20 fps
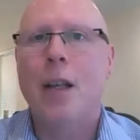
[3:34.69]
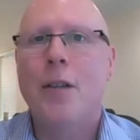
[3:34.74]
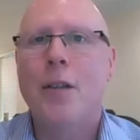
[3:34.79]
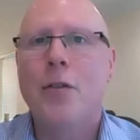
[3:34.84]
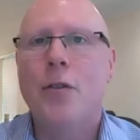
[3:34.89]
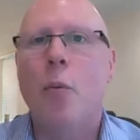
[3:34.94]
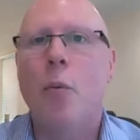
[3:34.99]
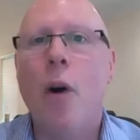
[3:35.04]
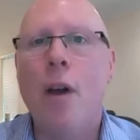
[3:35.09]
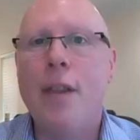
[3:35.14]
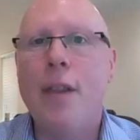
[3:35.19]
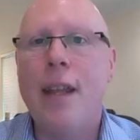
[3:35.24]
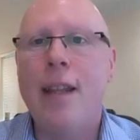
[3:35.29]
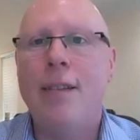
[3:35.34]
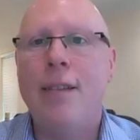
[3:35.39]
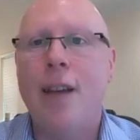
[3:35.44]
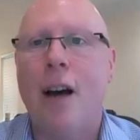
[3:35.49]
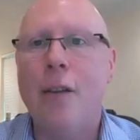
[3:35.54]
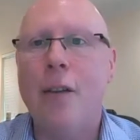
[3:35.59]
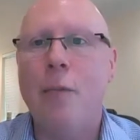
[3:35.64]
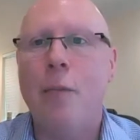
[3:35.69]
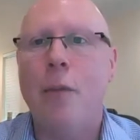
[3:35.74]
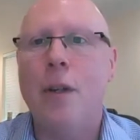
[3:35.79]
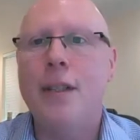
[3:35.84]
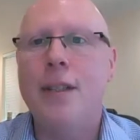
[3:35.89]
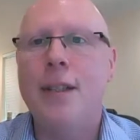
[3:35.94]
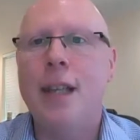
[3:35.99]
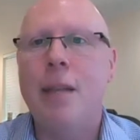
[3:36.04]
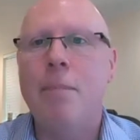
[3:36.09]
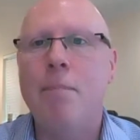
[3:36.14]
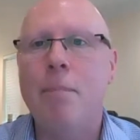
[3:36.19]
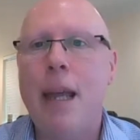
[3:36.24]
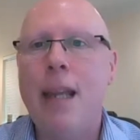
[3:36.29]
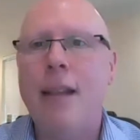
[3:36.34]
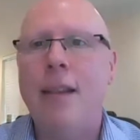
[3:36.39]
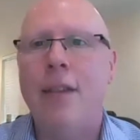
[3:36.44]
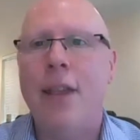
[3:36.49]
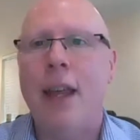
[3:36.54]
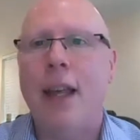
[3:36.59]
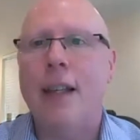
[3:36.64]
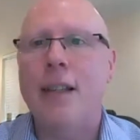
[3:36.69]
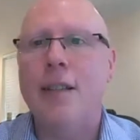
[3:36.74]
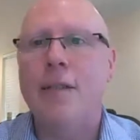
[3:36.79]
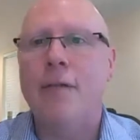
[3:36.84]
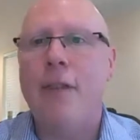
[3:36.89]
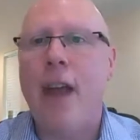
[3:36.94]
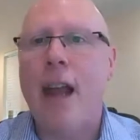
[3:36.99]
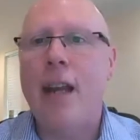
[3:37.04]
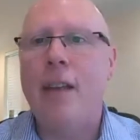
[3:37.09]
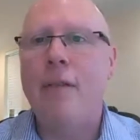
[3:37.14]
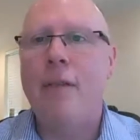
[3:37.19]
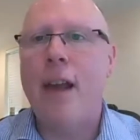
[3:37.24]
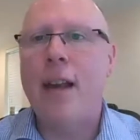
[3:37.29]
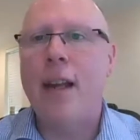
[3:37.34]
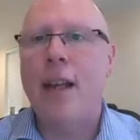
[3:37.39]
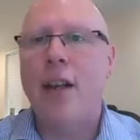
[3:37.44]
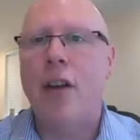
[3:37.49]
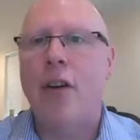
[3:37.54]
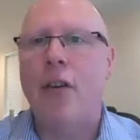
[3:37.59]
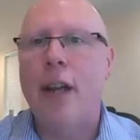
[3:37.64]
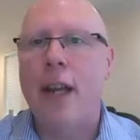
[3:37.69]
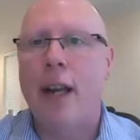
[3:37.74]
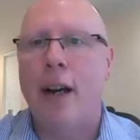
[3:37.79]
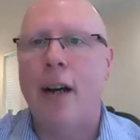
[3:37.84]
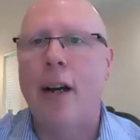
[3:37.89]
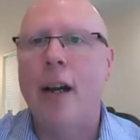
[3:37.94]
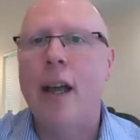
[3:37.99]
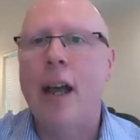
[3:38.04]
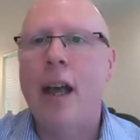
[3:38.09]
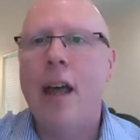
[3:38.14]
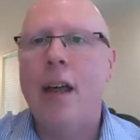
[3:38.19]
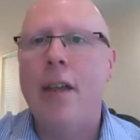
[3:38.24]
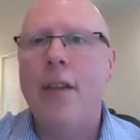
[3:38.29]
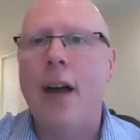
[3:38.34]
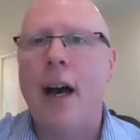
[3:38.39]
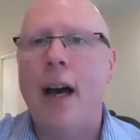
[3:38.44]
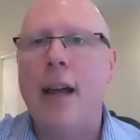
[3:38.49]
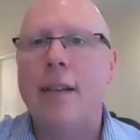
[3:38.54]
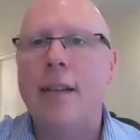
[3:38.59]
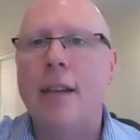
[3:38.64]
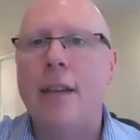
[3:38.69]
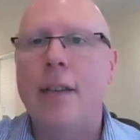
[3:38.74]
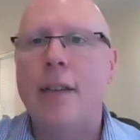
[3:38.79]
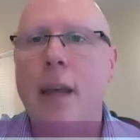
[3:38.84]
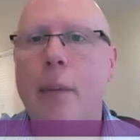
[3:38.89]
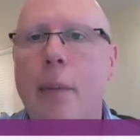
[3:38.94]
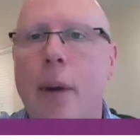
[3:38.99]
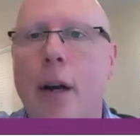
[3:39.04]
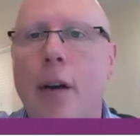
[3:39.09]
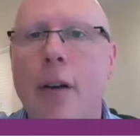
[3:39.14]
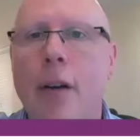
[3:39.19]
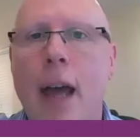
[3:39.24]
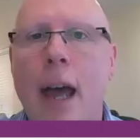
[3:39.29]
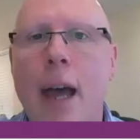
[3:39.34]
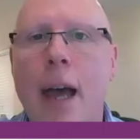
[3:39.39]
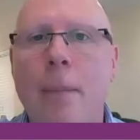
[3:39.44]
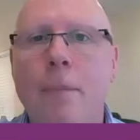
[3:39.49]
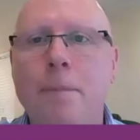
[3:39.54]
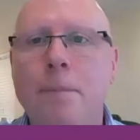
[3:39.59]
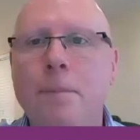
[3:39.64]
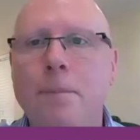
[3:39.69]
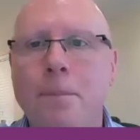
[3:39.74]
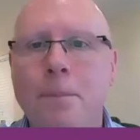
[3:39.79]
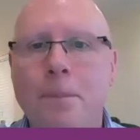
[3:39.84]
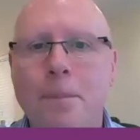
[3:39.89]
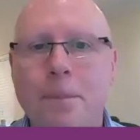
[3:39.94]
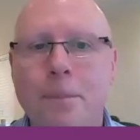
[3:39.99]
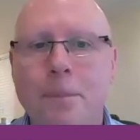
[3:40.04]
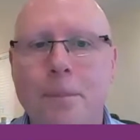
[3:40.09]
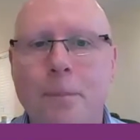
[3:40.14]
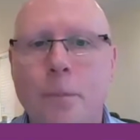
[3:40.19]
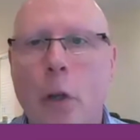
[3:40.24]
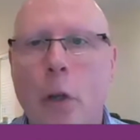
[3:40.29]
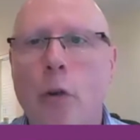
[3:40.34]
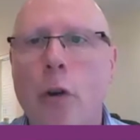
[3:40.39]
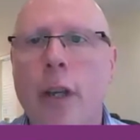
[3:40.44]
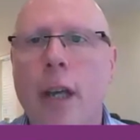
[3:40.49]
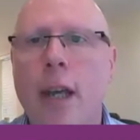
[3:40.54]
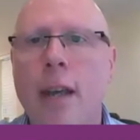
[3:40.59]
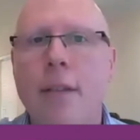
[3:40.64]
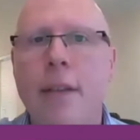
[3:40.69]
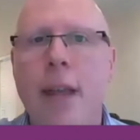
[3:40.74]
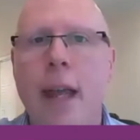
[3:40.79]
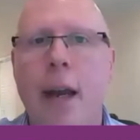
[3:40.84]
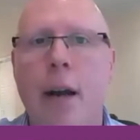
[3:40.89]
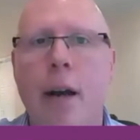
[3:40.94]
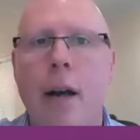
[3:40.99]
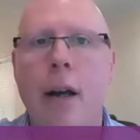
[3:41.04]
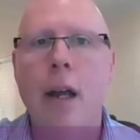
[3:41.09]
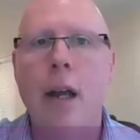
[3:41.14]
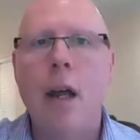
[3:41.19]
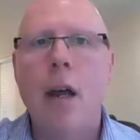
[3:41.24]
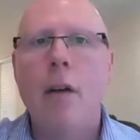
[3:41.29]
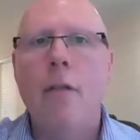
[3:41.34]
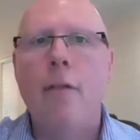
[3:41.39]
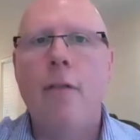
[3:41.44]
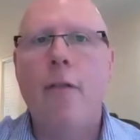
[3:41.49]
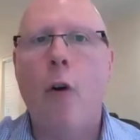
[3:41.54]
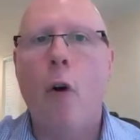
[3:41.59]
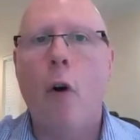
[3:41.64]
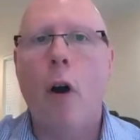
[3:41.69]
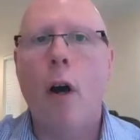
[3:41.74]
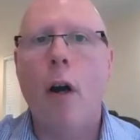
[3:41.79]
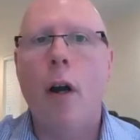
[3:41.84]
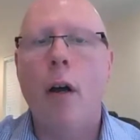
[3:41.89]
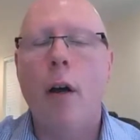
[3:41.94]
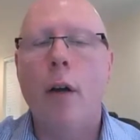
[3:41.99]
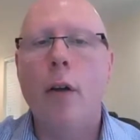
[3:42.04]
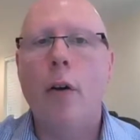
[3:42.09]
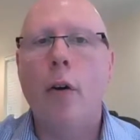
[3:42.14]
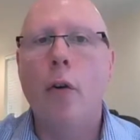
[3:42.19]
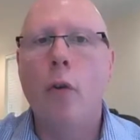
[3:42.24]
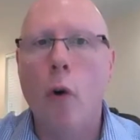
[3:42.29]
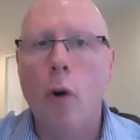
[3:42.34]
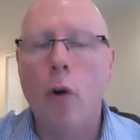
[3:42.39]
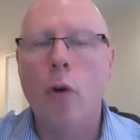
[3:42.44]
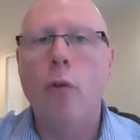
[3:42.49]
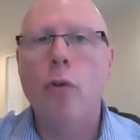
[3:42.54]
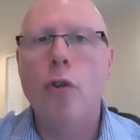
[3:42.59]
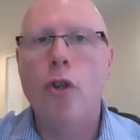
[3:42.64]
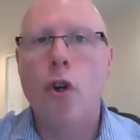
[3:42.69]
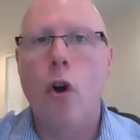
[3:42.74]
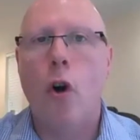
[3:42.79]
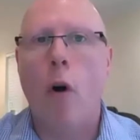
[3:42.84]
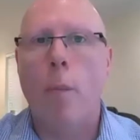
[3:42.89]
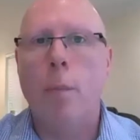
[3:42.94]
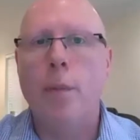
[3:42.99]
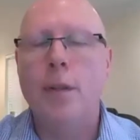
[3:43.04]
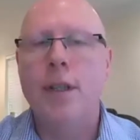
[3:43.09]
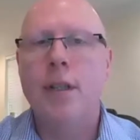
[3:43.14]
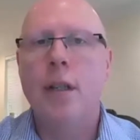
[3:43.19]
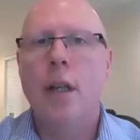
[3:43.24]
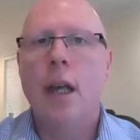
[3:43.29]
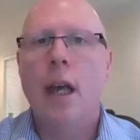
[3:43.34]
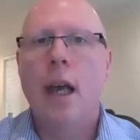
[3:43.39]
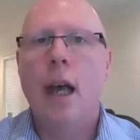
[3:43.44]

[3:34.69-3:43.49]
So what they'd done was they'd made things very, very clear that they were looking there for local jobs,